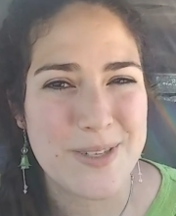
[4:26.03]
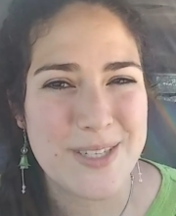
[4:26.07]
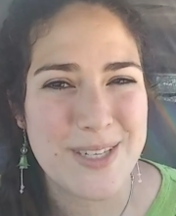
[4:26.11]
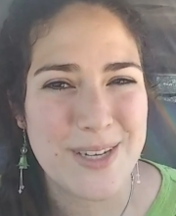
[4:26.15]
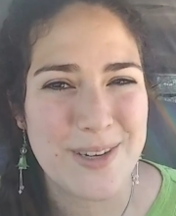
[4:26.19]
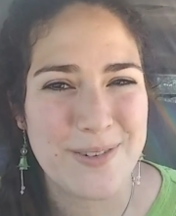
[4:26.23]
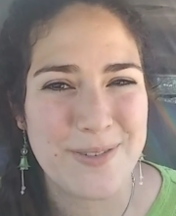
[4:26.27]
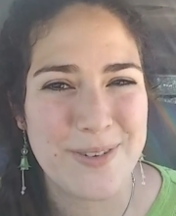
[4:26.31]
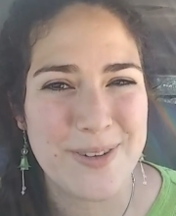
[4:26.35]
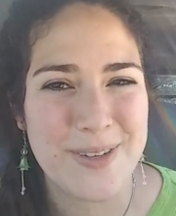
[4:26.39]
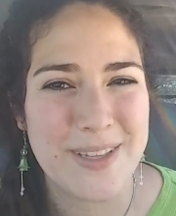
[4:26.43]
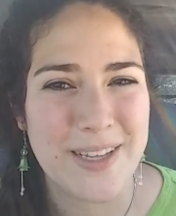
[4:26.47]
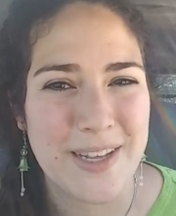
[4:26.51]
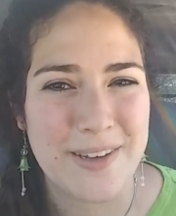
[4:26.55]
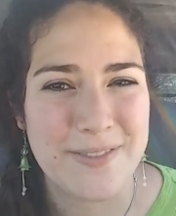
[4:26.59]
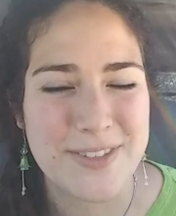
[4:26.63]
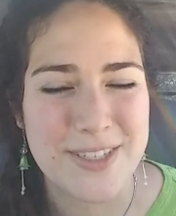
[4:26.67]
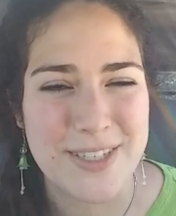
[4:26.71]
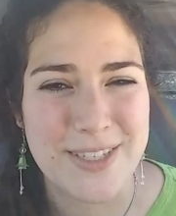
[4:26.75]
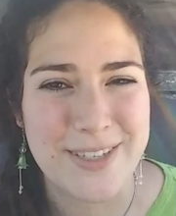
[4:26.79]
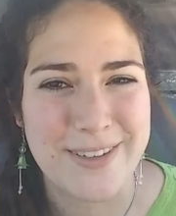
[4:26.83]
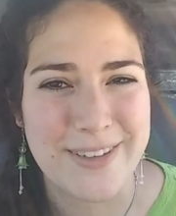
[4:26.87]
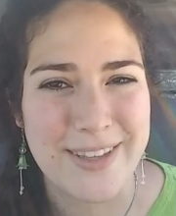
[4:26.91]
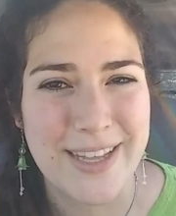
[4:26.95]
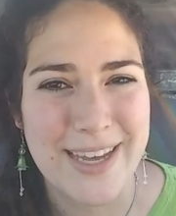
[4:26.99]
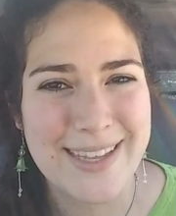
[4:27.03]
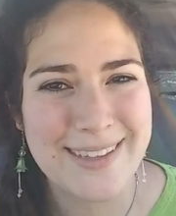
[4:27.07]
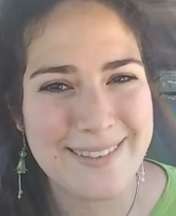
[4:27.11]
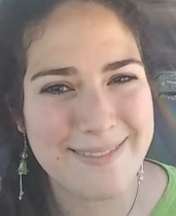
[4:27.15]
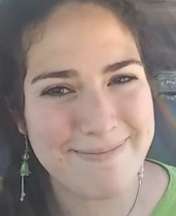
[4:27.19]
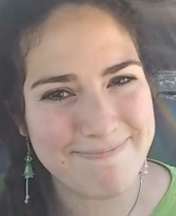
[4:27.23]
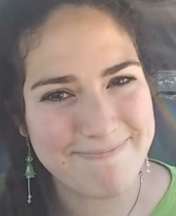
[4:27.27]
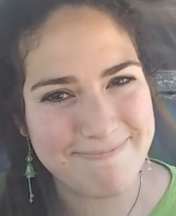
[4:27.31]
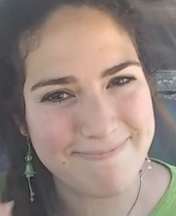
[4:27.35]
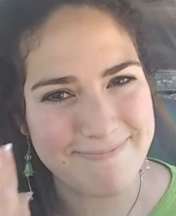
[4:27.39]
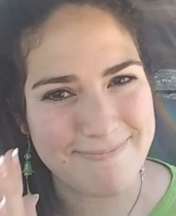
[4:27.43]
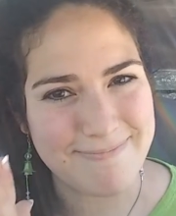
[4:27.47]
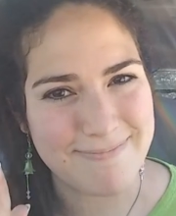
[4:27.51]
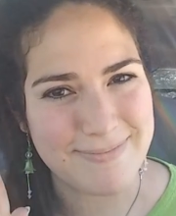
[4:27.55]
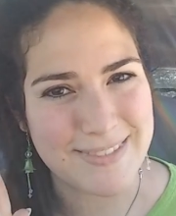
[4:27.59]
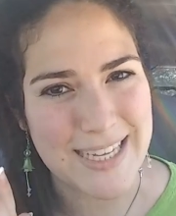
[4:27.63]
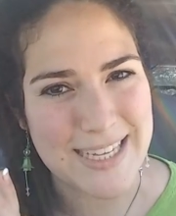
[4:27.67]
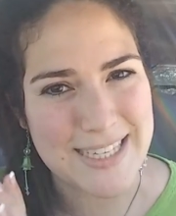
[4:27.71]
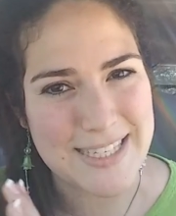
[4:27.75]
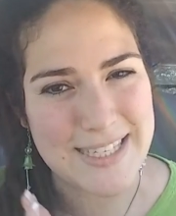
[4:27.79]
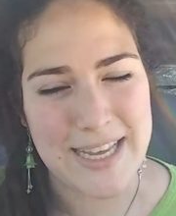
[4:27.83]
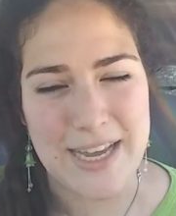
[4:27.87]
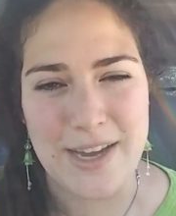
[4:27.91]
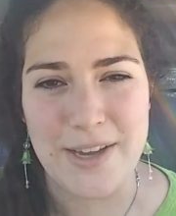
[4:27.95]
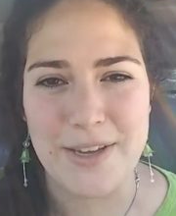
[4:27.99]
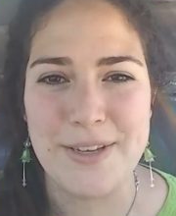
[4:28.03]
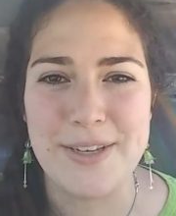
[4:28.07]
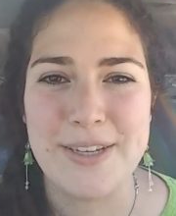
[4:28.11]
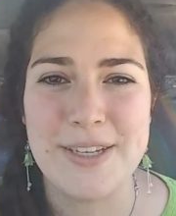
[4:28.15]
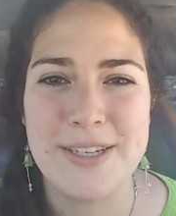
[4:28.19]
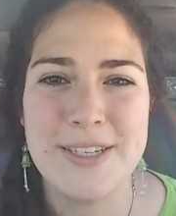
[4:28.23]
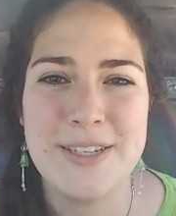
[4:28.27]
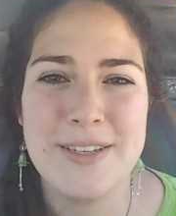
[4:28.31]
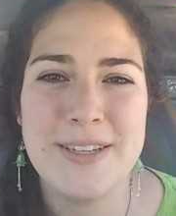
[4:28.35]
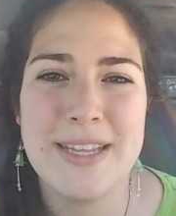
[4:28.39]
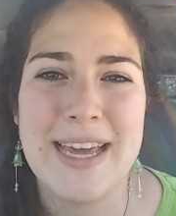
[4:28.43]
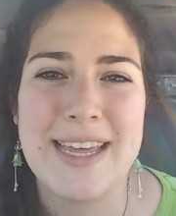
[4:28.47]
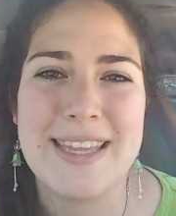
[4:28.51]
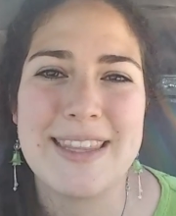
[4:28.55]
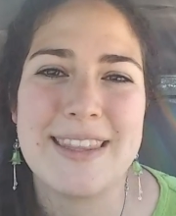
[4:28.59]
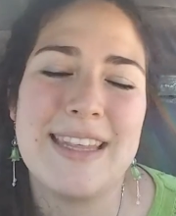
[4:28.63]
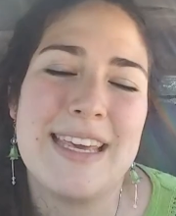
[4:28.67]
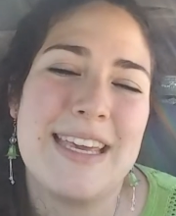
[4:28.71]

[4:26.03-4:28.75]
So if you'd love to do that, that's how you can do that.